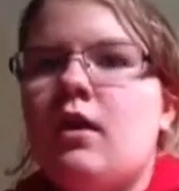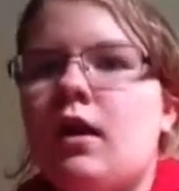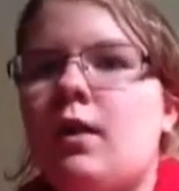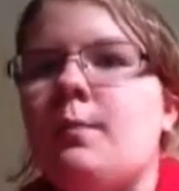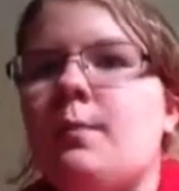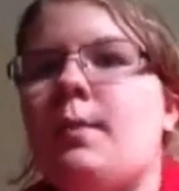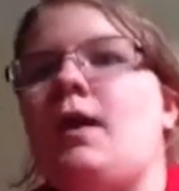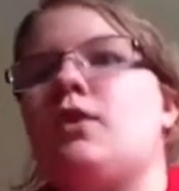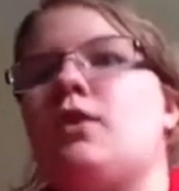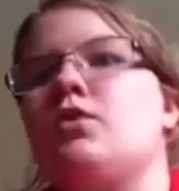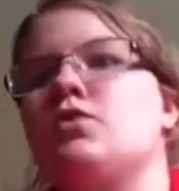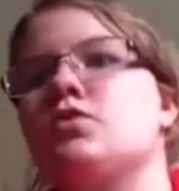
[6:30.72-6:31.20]

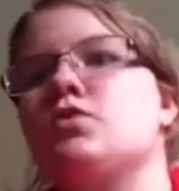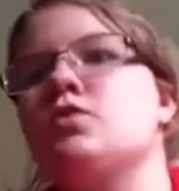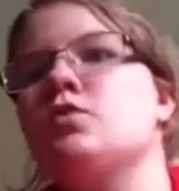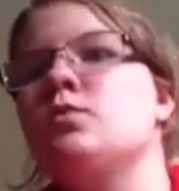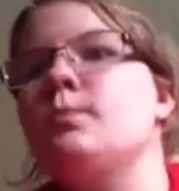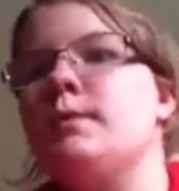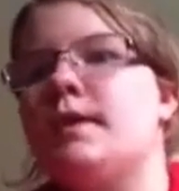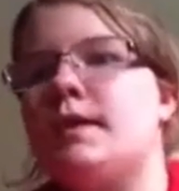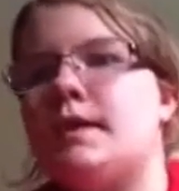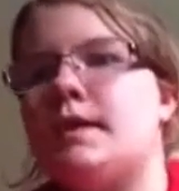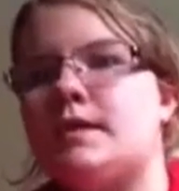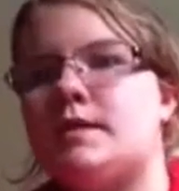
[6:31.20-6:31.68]
about 2
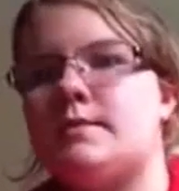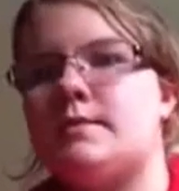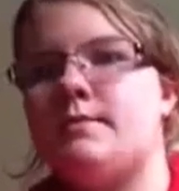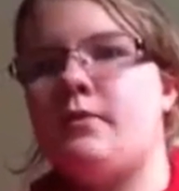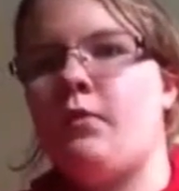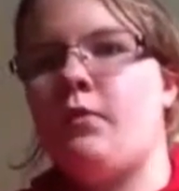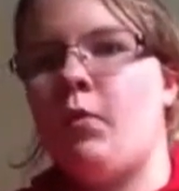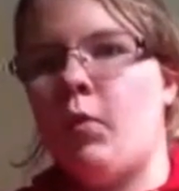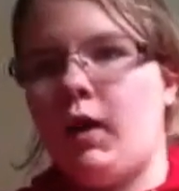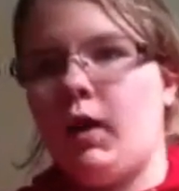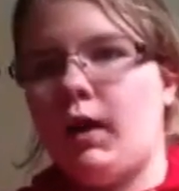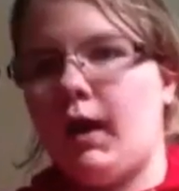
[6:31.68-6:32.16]
minutes
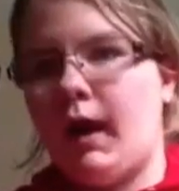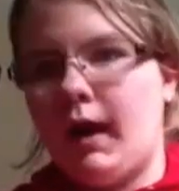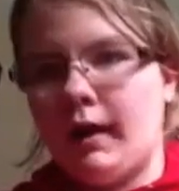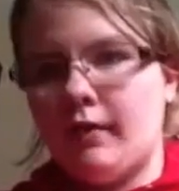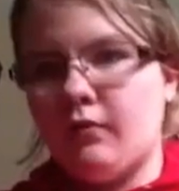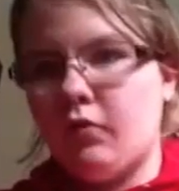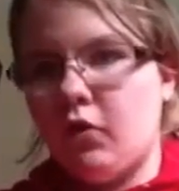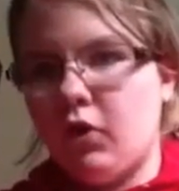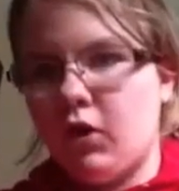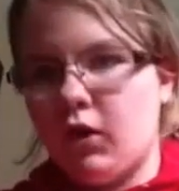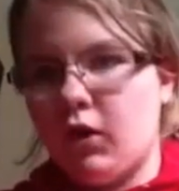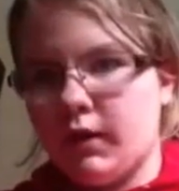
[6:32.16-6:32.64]
before it kind
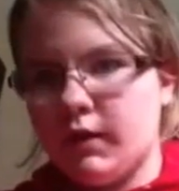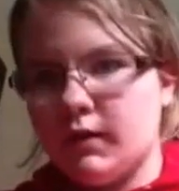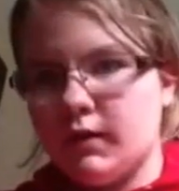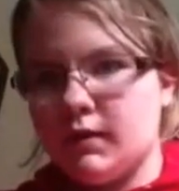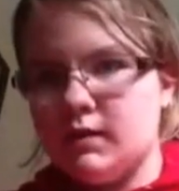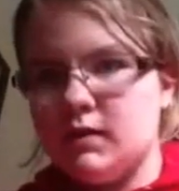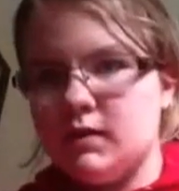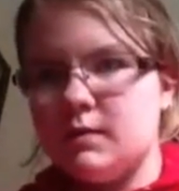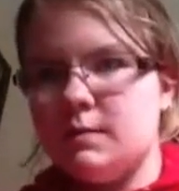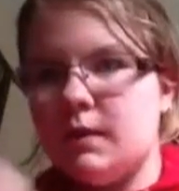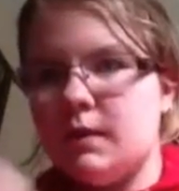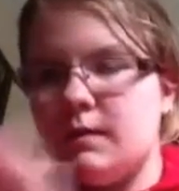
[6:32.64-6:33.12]
of
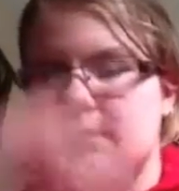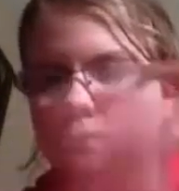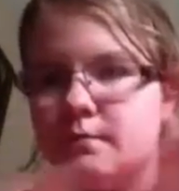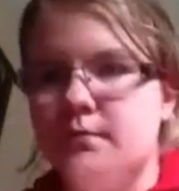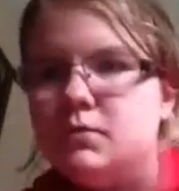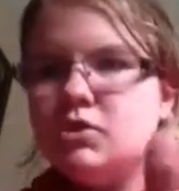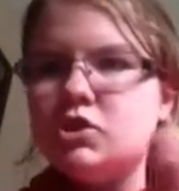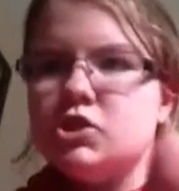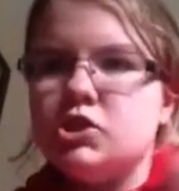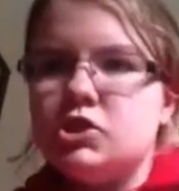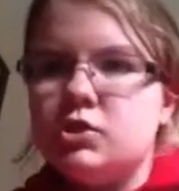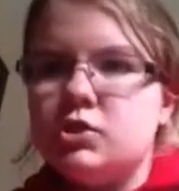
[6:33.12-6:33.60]
hardens, but
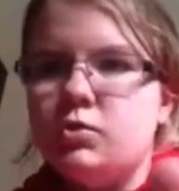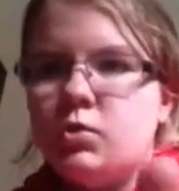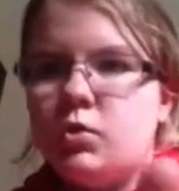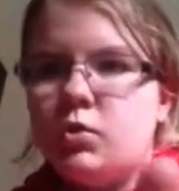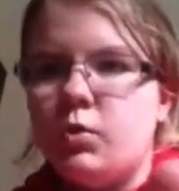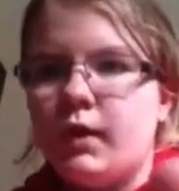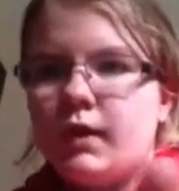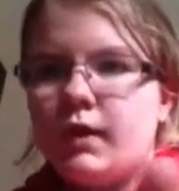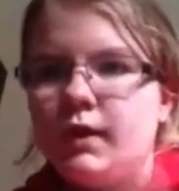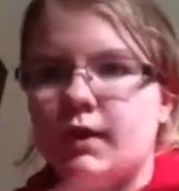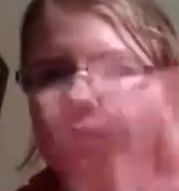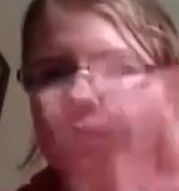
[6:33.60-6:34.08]
just do it
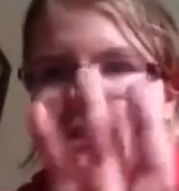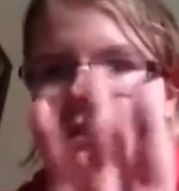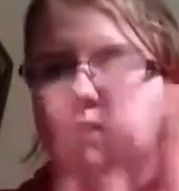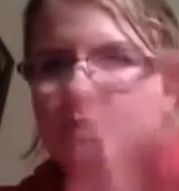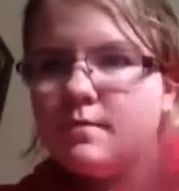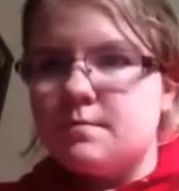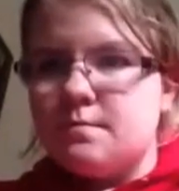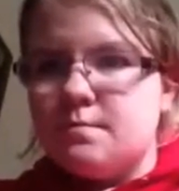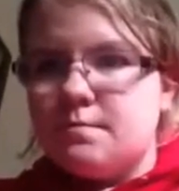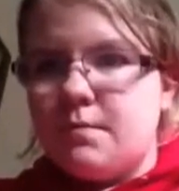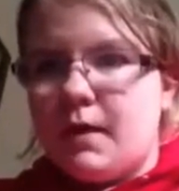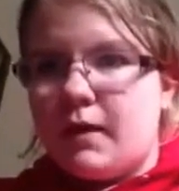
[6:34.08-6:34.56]
quickly.
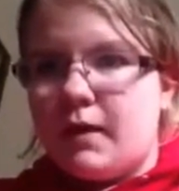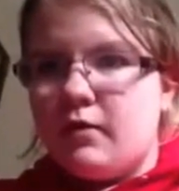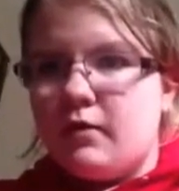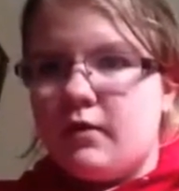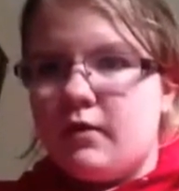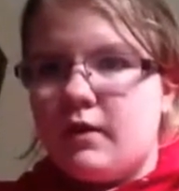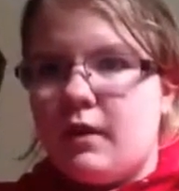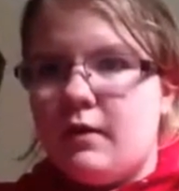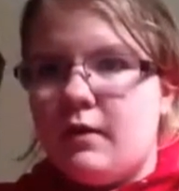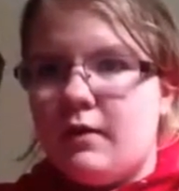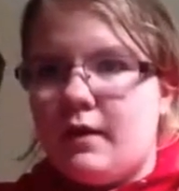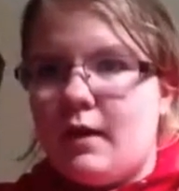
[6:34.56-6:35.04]
It's
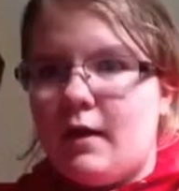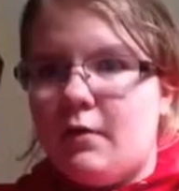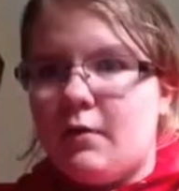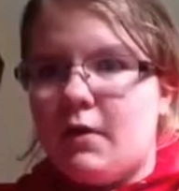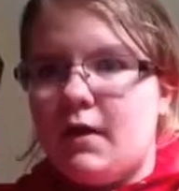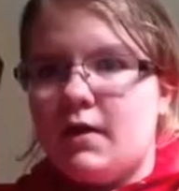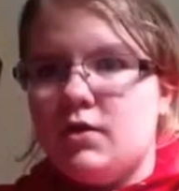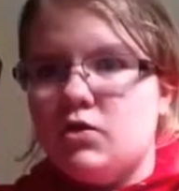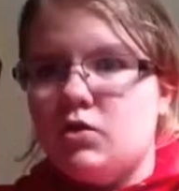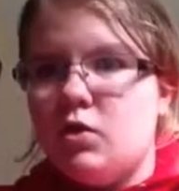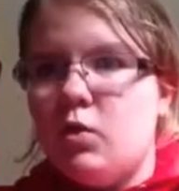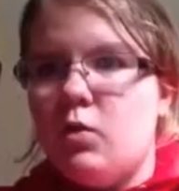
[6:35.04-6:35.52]
better that
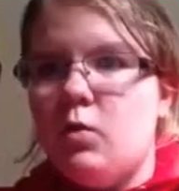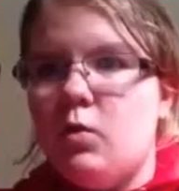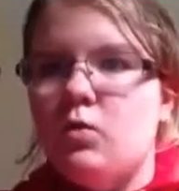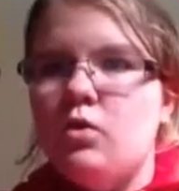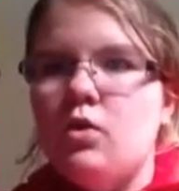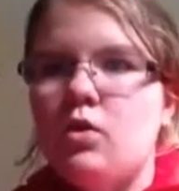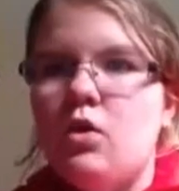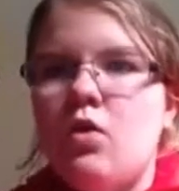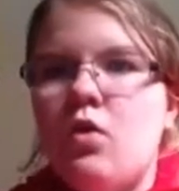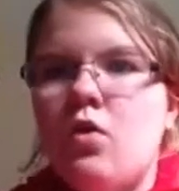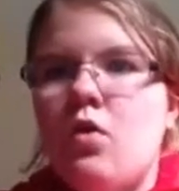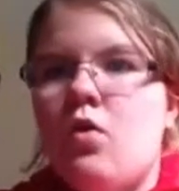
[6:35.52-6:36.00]
way. Don't
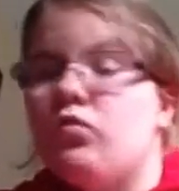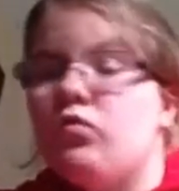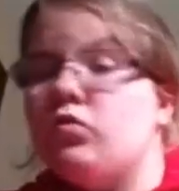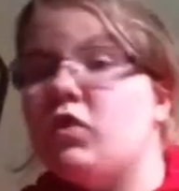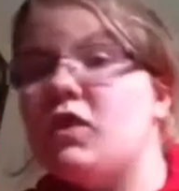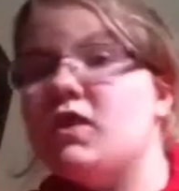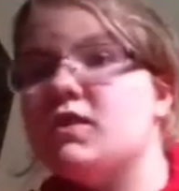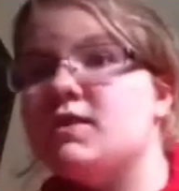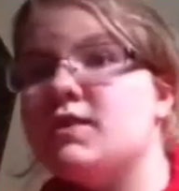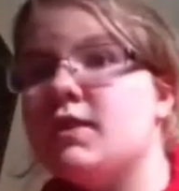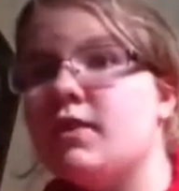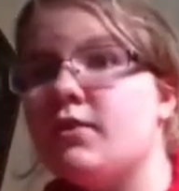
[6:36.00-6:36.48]

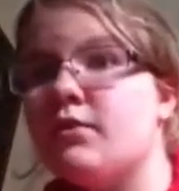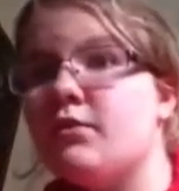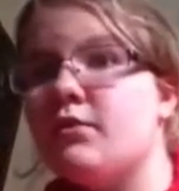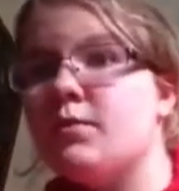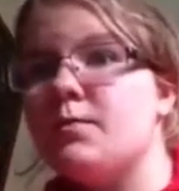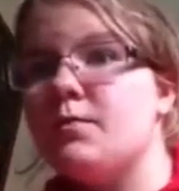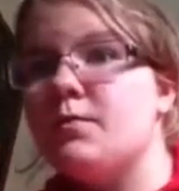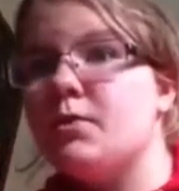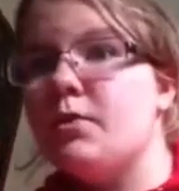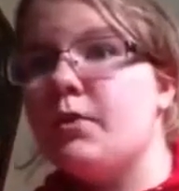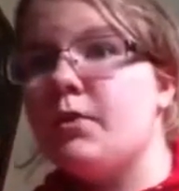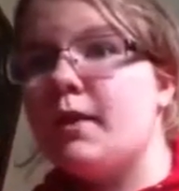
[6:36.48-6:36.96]
run into the other
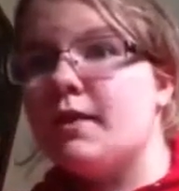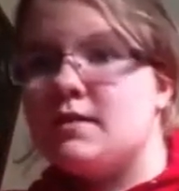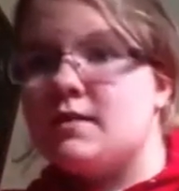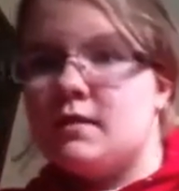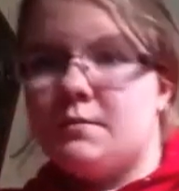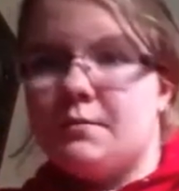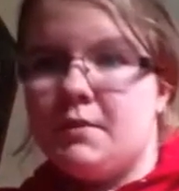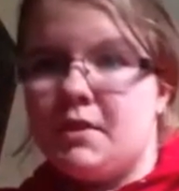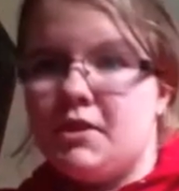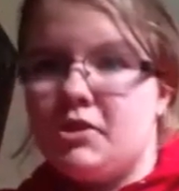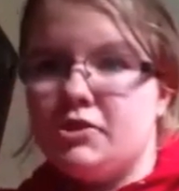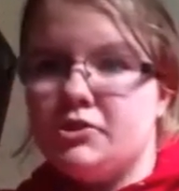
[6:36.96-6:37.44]
room to go get
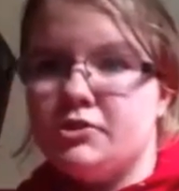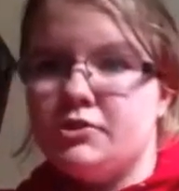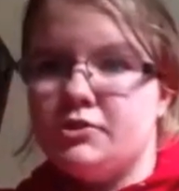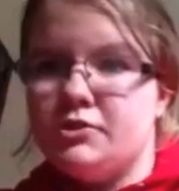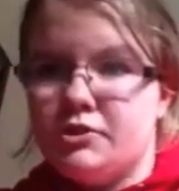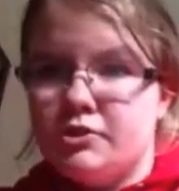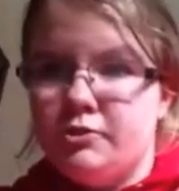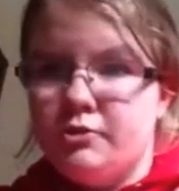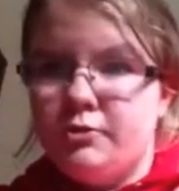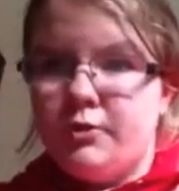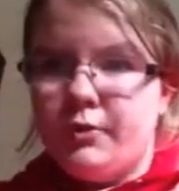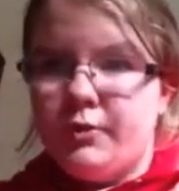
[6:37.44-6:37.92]
something. Just
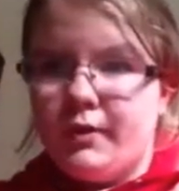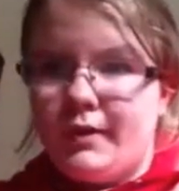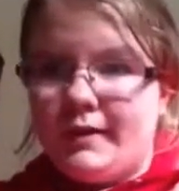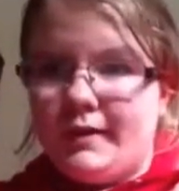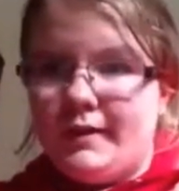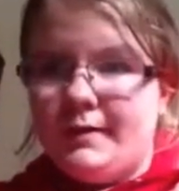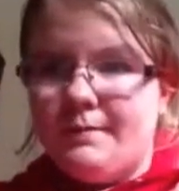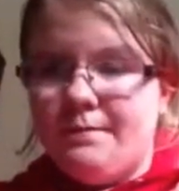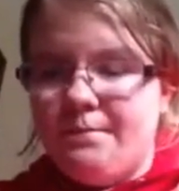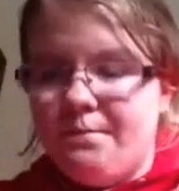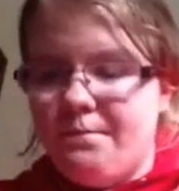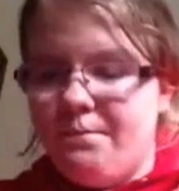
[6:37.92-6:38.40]
do it
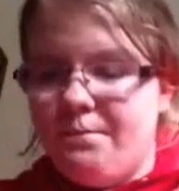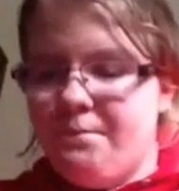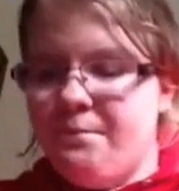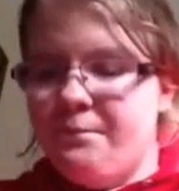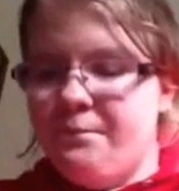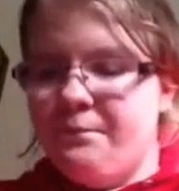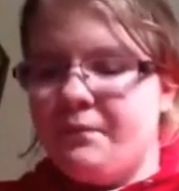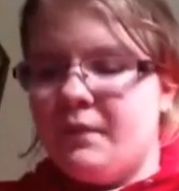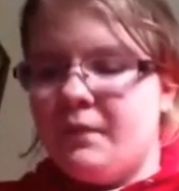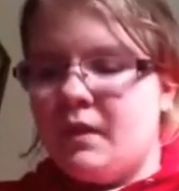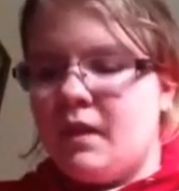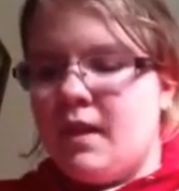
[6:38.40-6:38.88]
quickly.
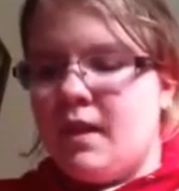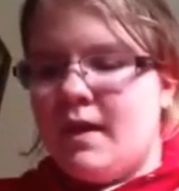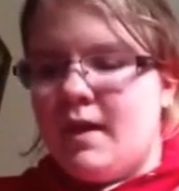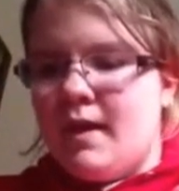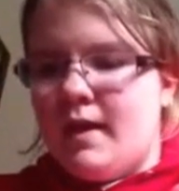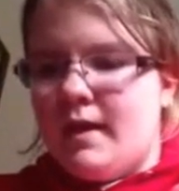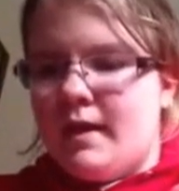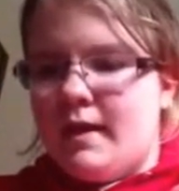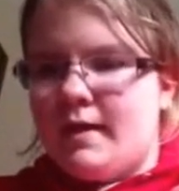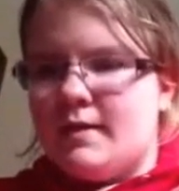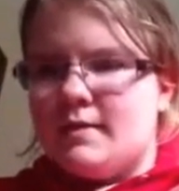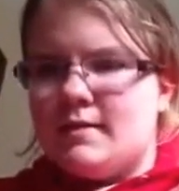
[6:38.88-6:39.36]

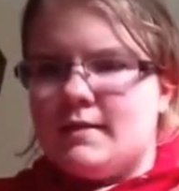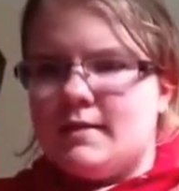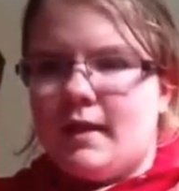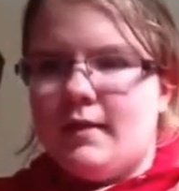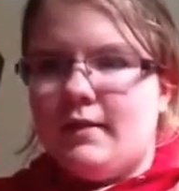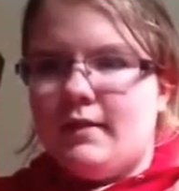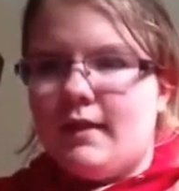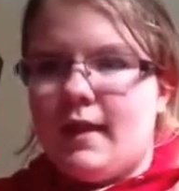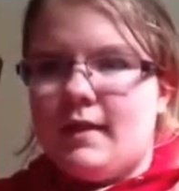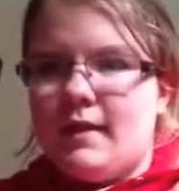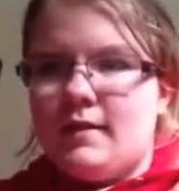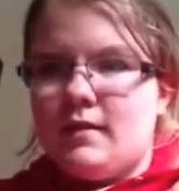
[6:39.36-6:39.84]
It's
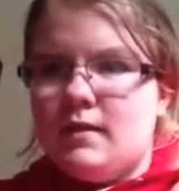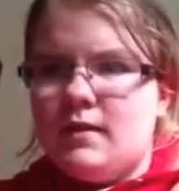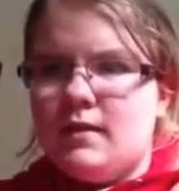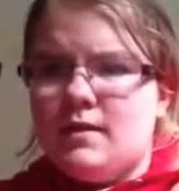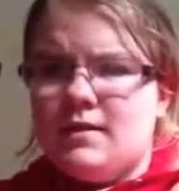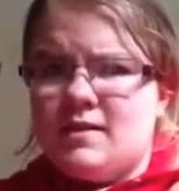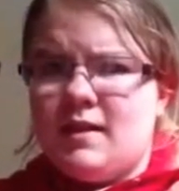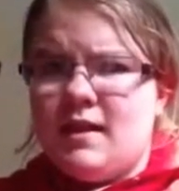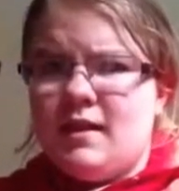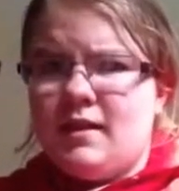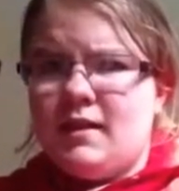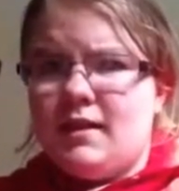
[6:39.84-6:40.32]
not lengthy and
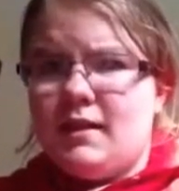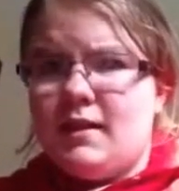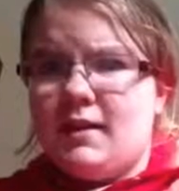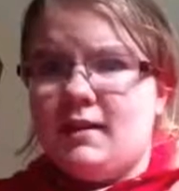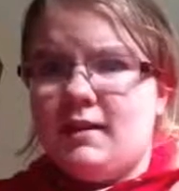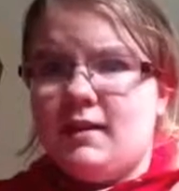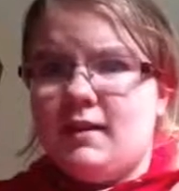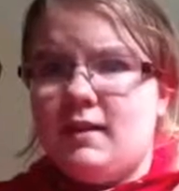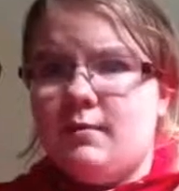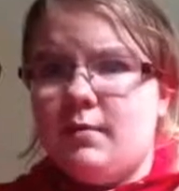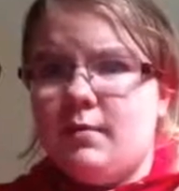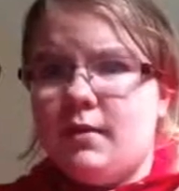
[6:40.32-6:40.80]
it's not going to
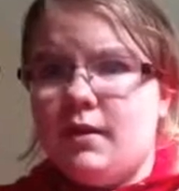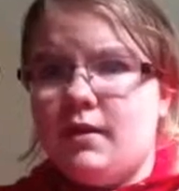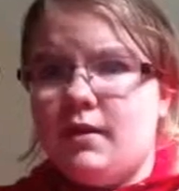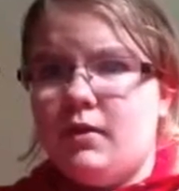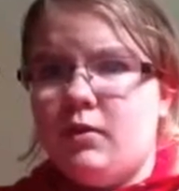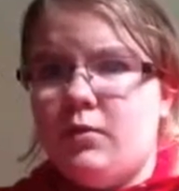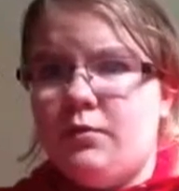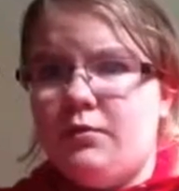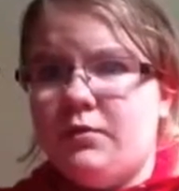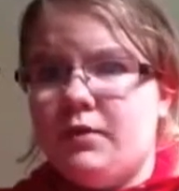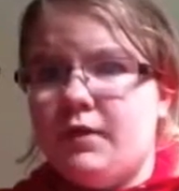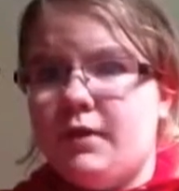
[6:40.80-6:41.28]
kill anybody,
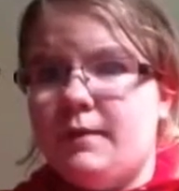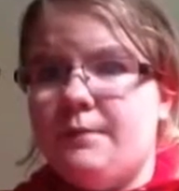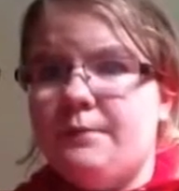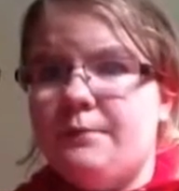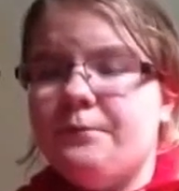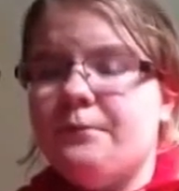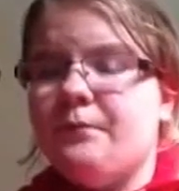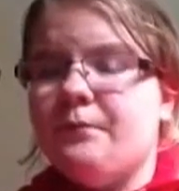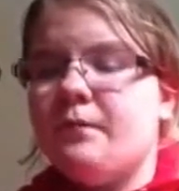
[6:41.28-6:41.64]
hopefully.